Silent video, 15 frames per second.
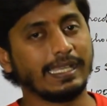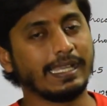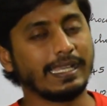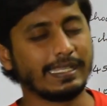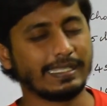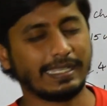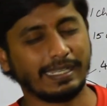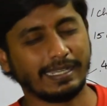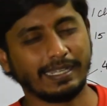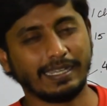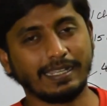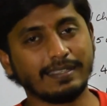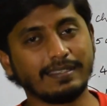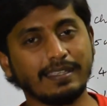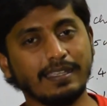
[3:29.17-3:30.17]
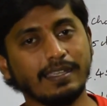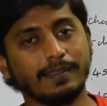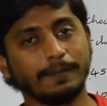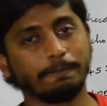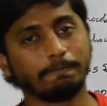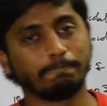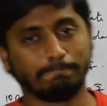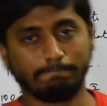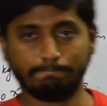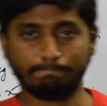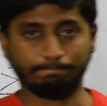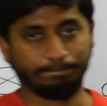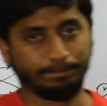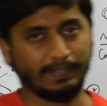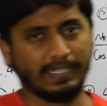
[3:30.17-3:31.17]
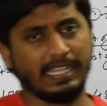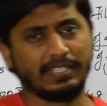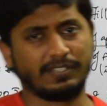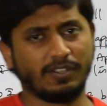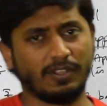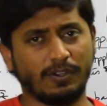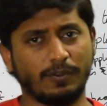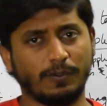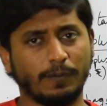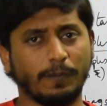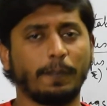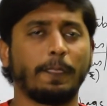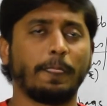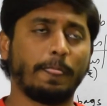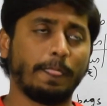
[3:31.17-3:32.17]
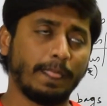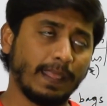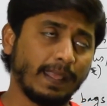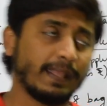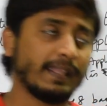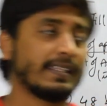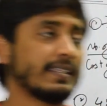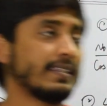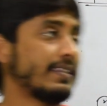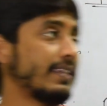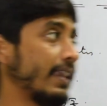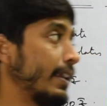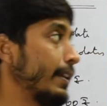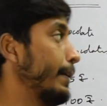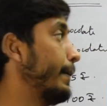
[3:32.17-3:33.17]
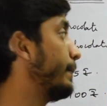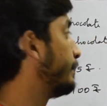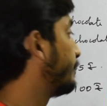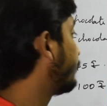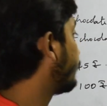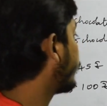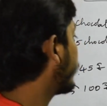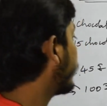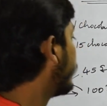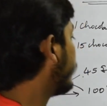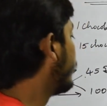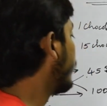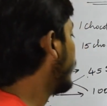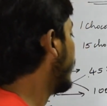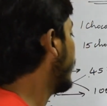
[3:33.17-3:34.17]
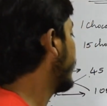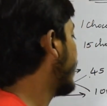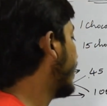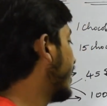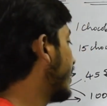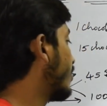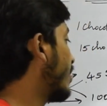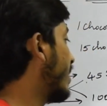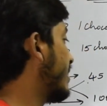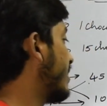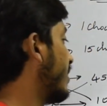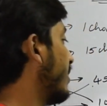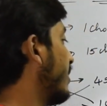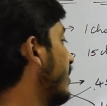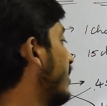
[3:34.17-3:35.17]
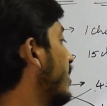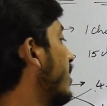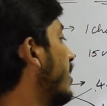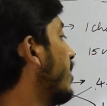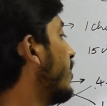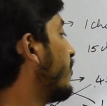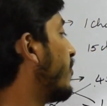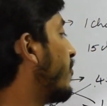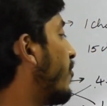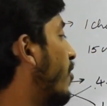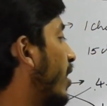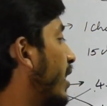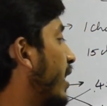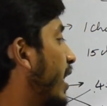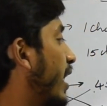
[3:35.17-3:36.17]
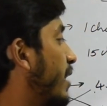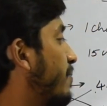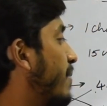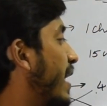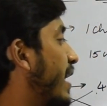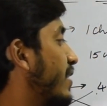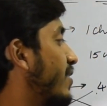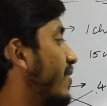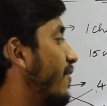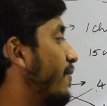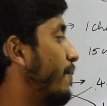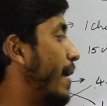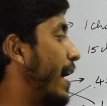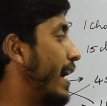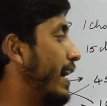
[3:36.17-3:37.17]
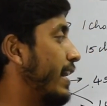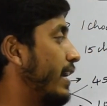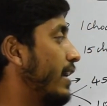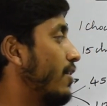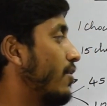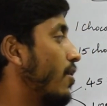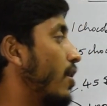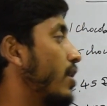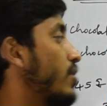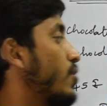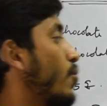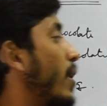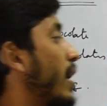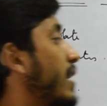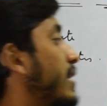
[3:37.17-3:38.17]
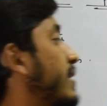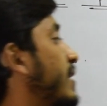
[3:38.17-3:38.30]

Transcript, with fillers: Isn't it easy? Yes or no? See here. The next question. For forty-eight bags of paddy costs one hundred